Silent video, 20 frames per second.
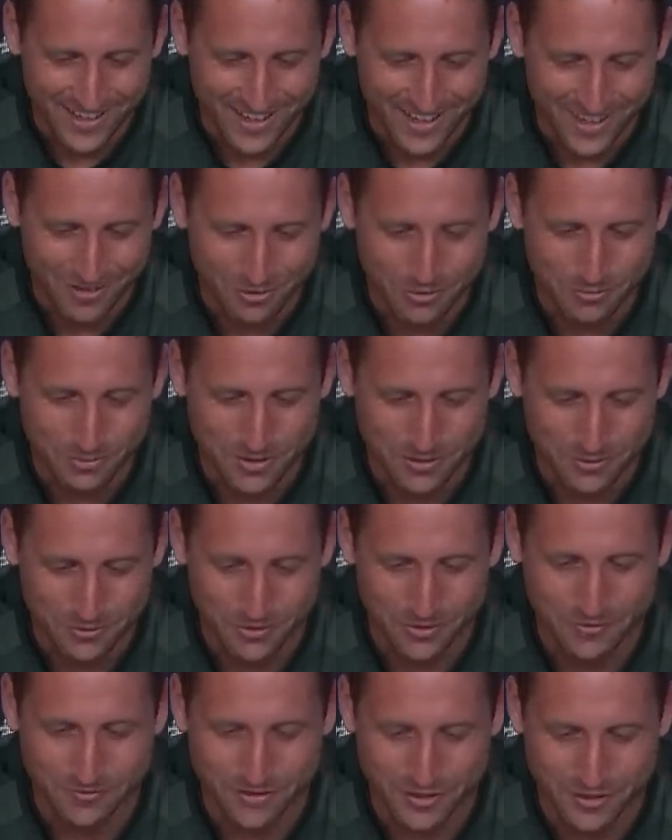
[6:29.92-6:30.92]
it would be
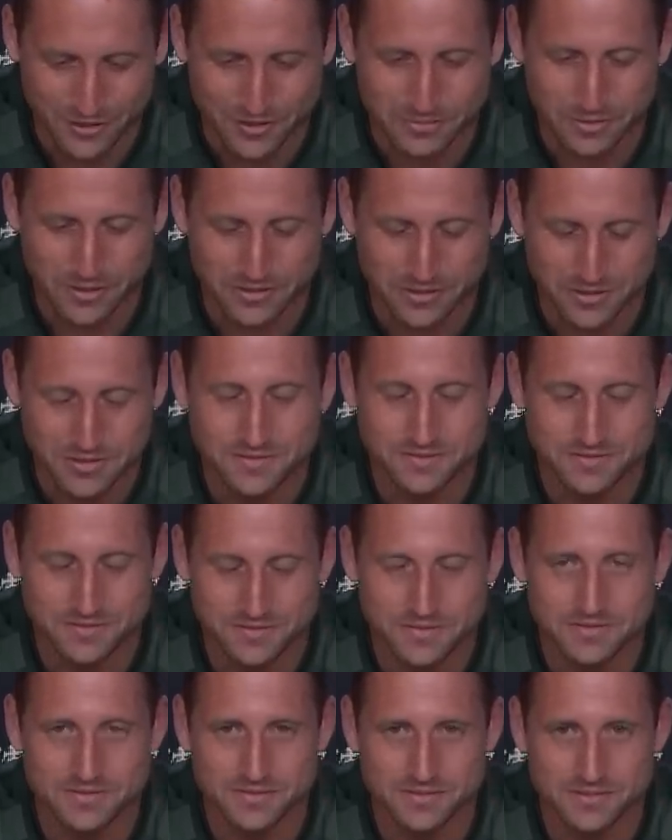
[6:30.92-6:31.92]
re- very special,
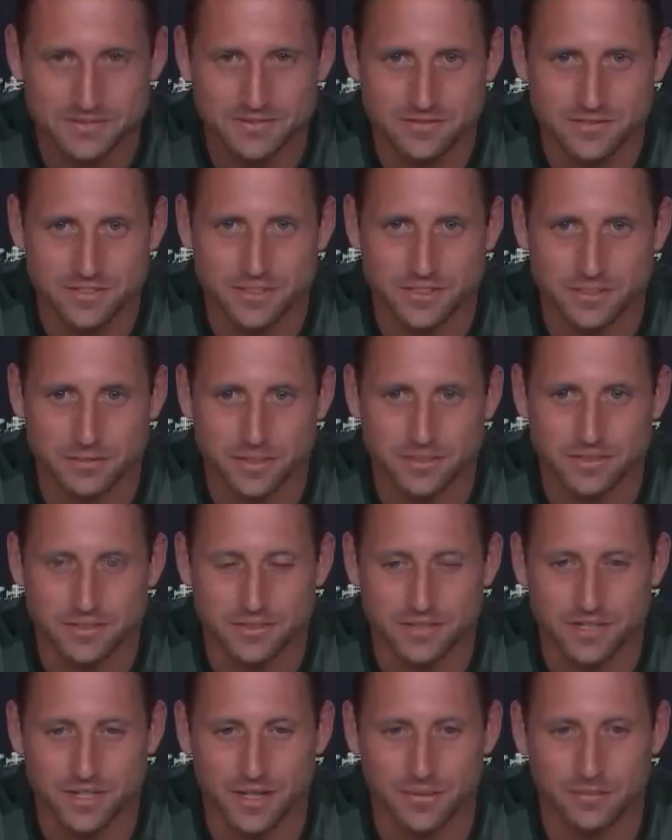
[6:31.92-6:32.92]
very
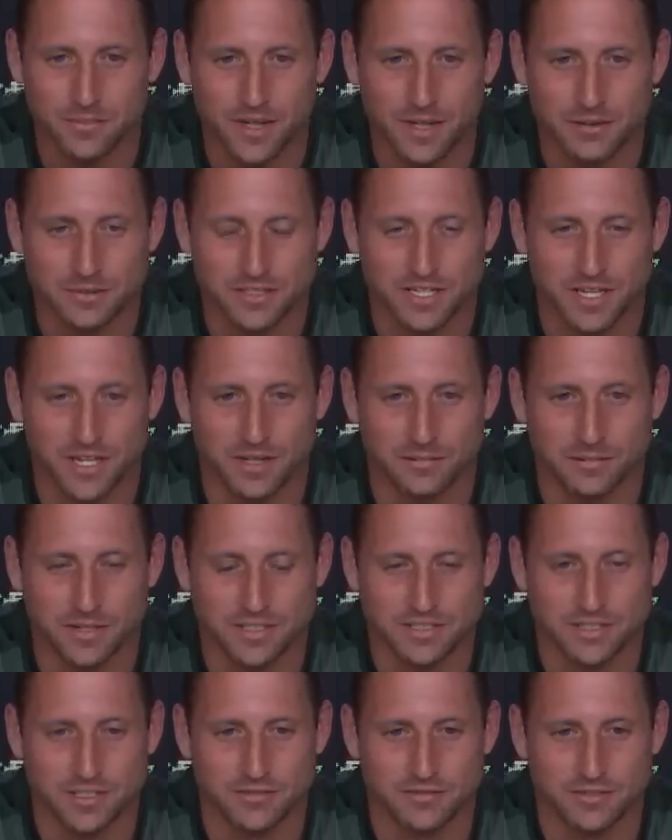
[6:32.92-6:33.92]
special. Um, I was kicking
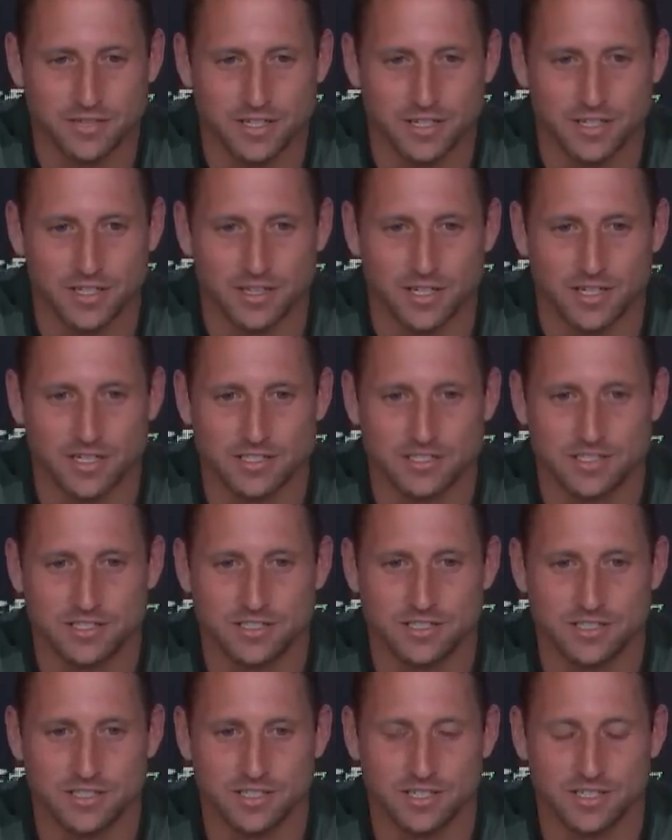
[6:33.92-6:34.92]
myself that I
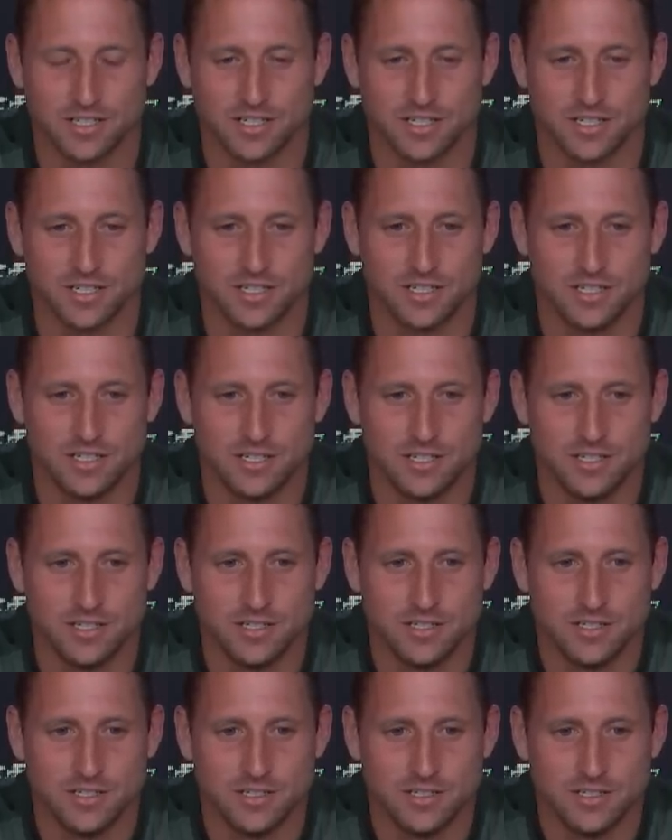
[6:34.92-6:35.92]
lost uh,
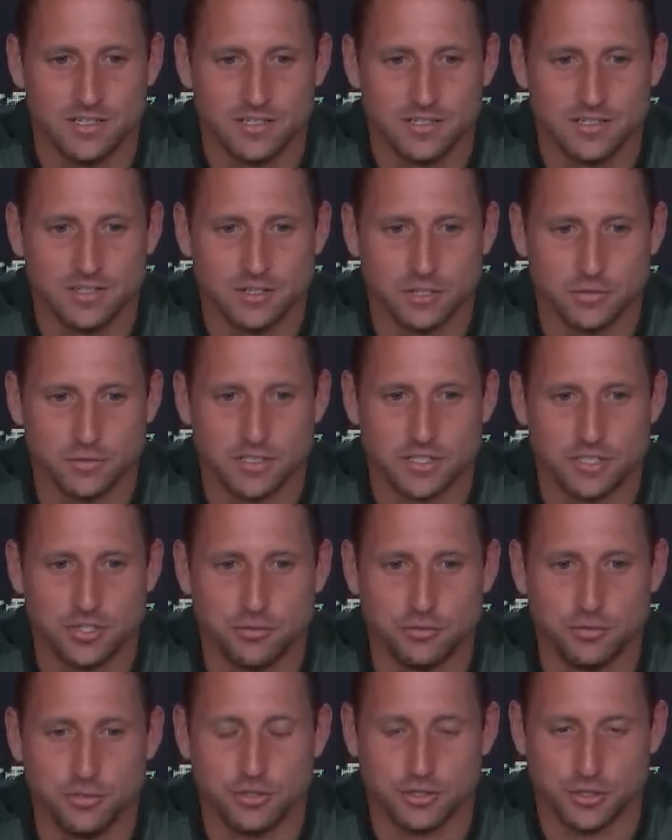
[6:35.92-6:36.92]
to a
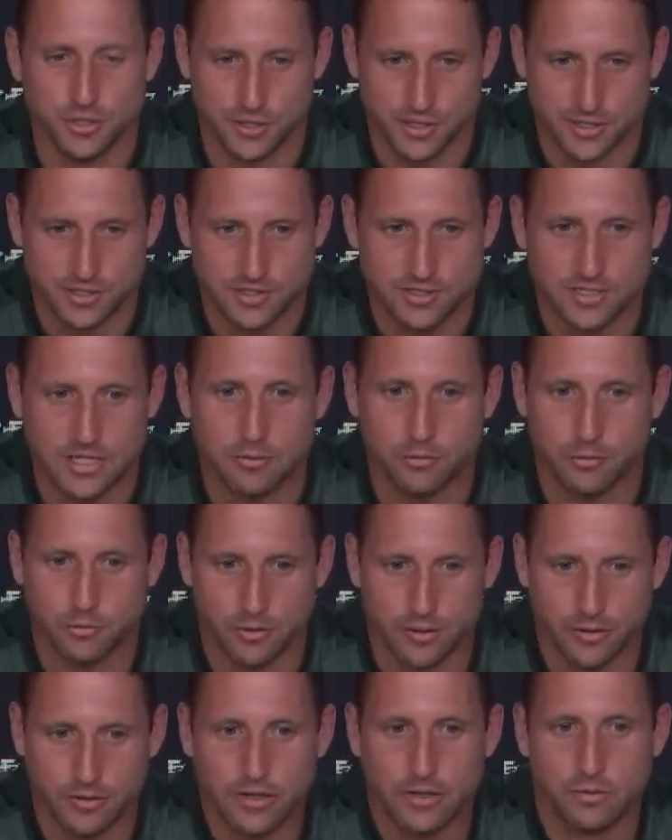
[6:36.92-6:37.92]
too good Sam
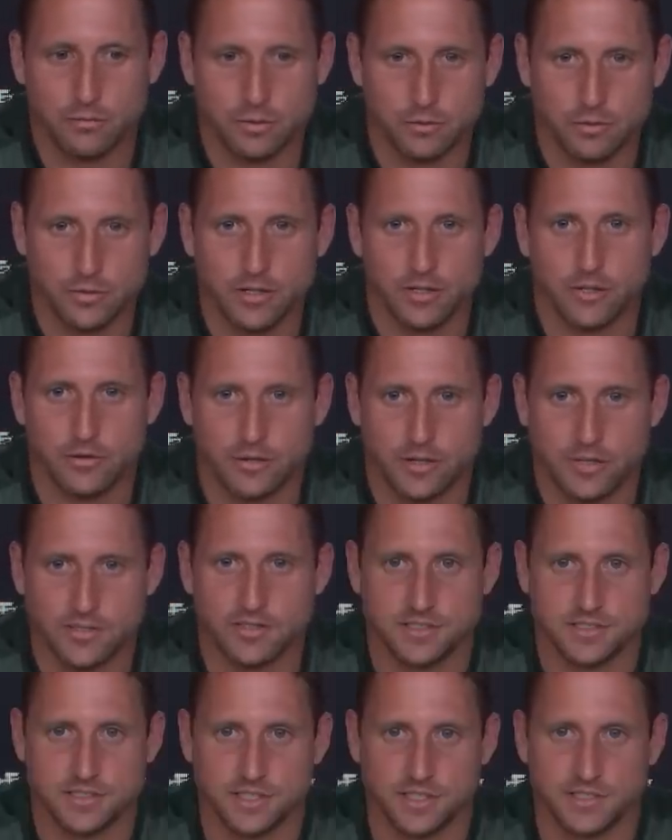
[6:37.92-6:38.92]
Querrey at Wimbledon in the round of
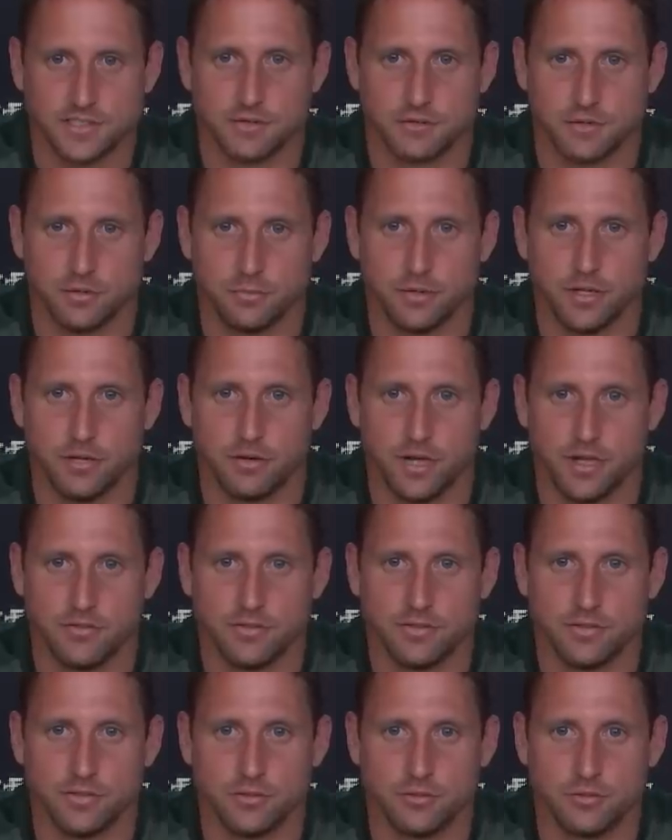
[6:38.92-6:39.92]
16 because I would have played
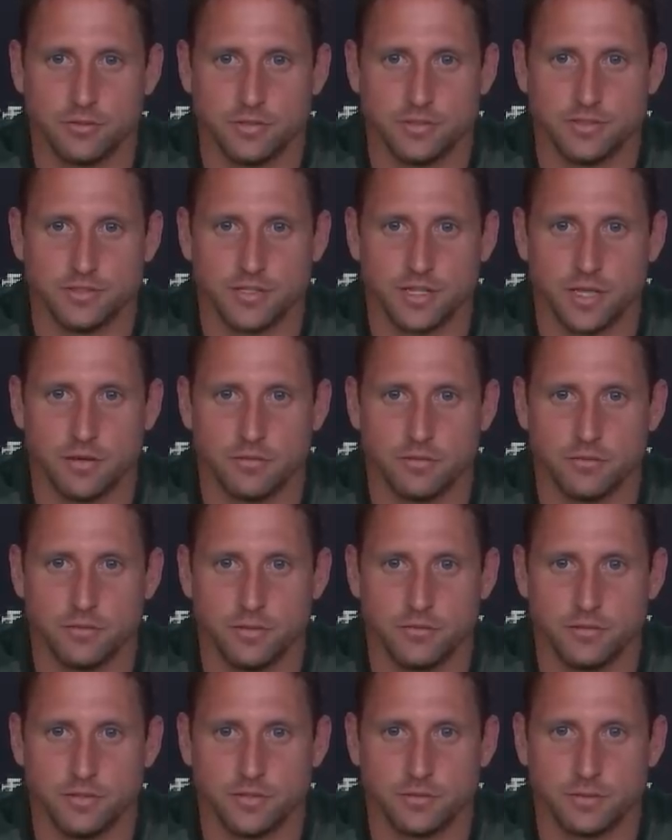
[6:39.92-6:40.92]
Rafa in the quarters and that would have
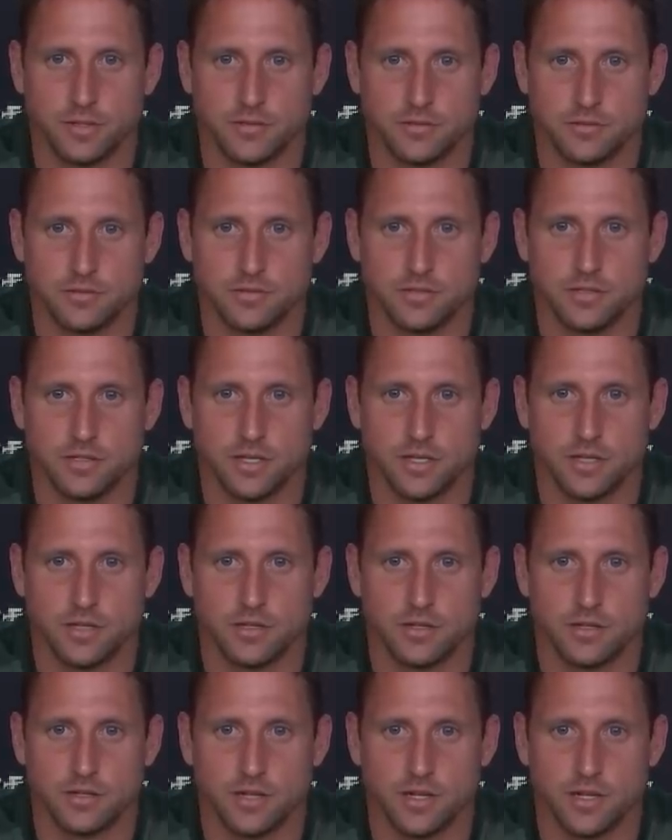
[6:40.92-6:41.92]
been really special. And,
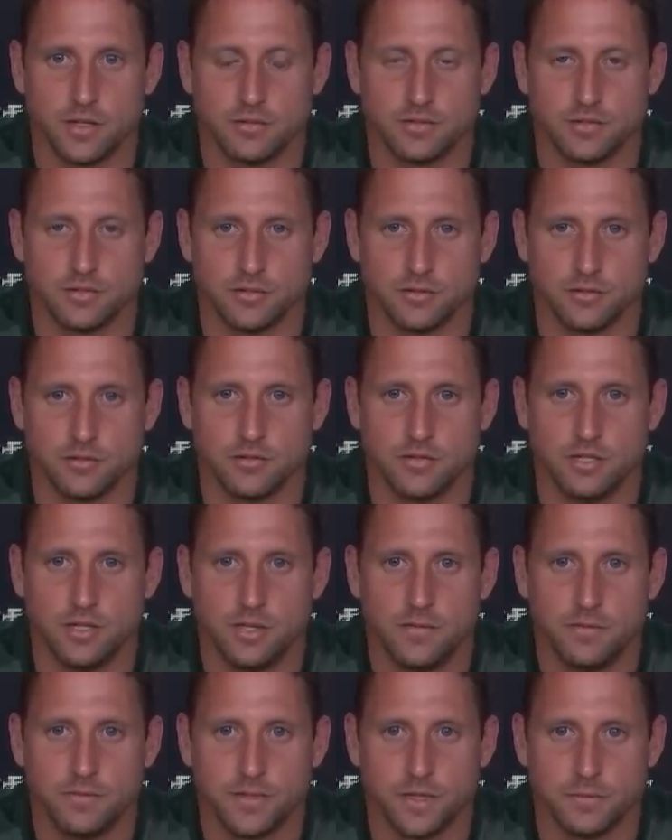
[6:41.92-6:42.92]
and I was a little
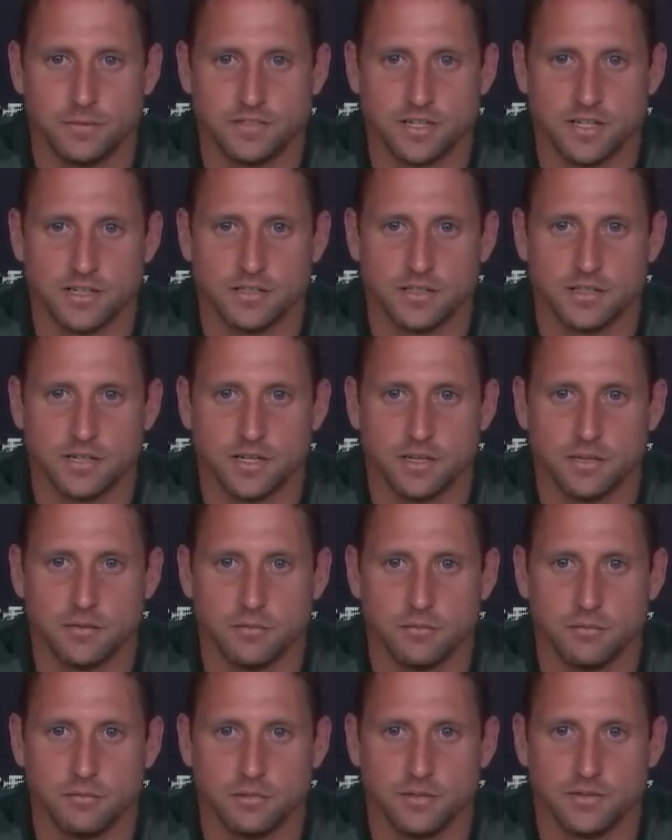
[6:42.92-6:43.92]
upset that I
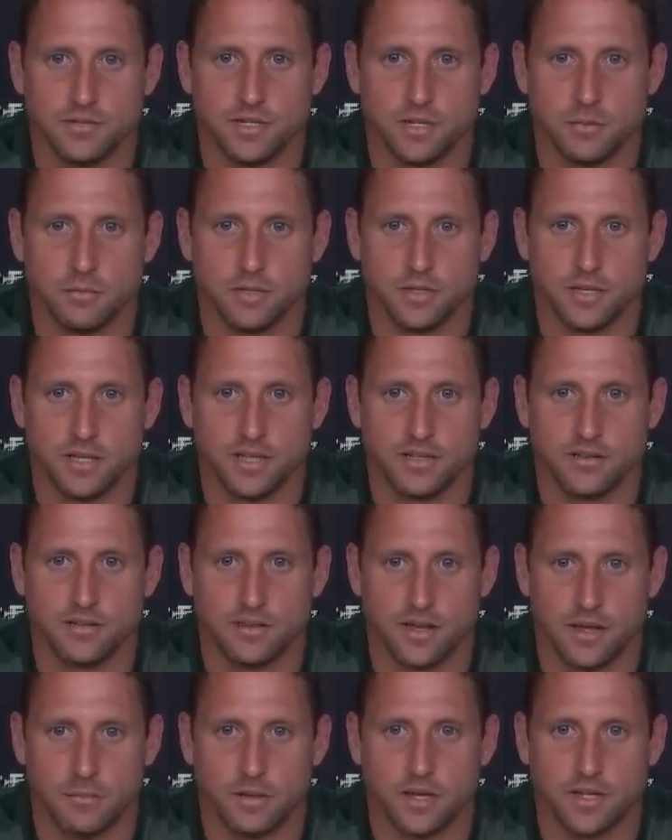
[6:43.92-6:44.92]
wasn't able to get
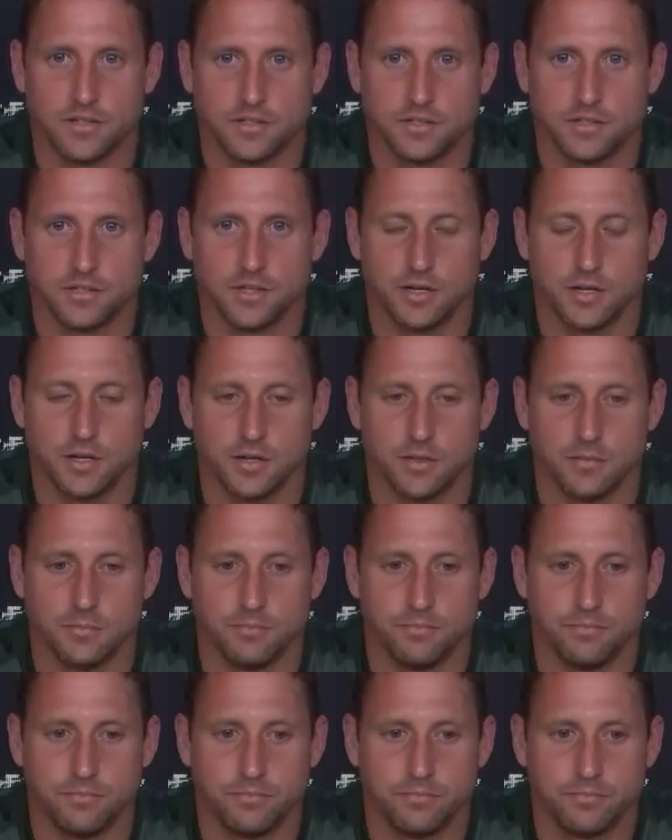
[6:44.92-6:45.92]
to that match. Um,